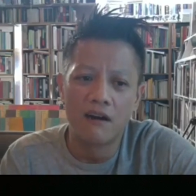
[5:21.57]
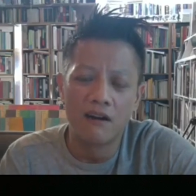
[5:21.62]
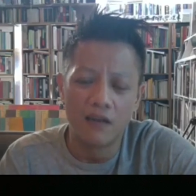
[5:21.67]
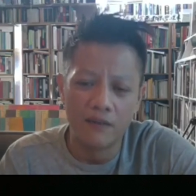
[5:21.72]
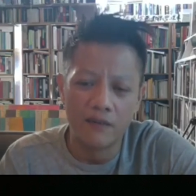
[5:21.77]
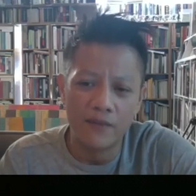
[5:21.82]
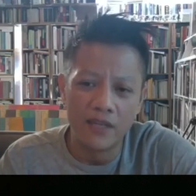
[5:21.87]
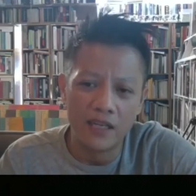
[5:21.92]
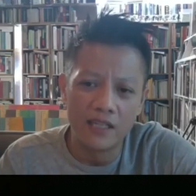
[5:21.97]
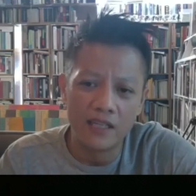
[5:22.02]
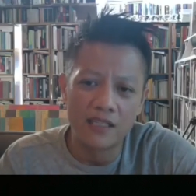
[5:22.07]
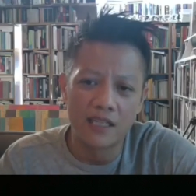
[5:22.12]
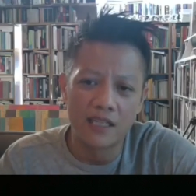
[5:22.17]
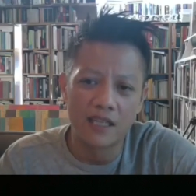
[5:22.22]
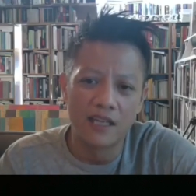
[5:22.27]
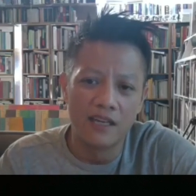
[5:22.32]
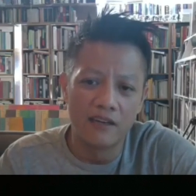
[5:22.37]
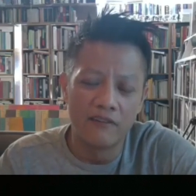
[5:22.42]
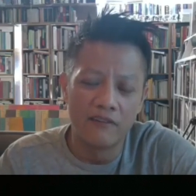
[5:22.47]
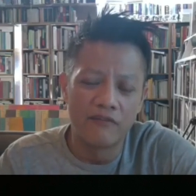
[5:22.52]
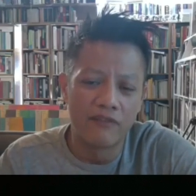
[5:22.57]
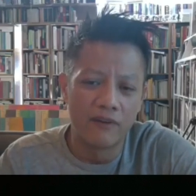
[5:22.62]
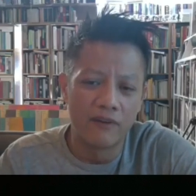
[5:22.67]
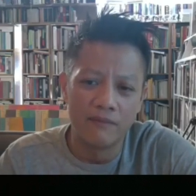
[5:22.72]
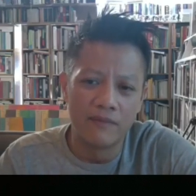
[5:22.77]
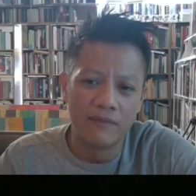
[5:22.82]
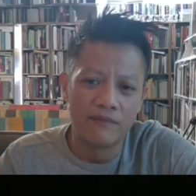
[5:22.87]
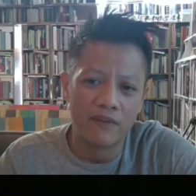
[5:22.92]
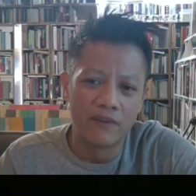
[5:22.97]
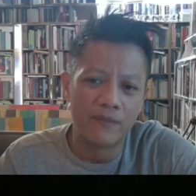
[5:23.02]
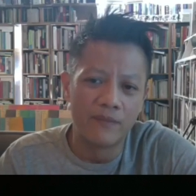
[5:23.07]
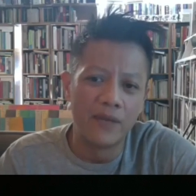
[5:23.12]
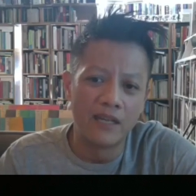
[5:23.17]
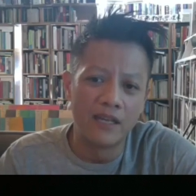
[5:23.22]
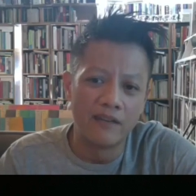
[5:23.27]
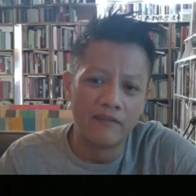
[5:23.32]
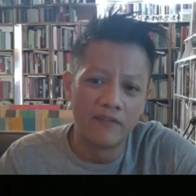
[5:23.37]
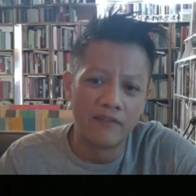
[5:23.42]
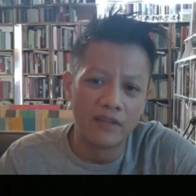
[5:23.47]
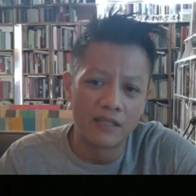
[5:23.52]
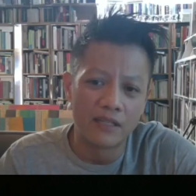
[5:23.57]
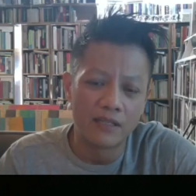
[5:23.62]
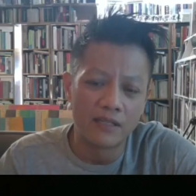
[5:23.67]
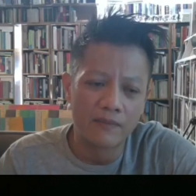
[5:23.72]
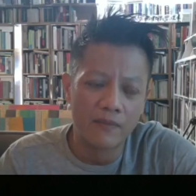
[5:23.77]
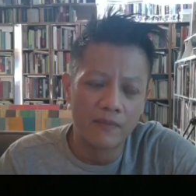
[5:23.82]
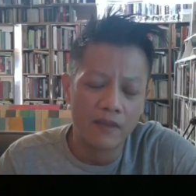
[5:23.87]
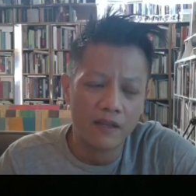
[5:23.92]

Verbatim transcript: going to be insulated from from any of this.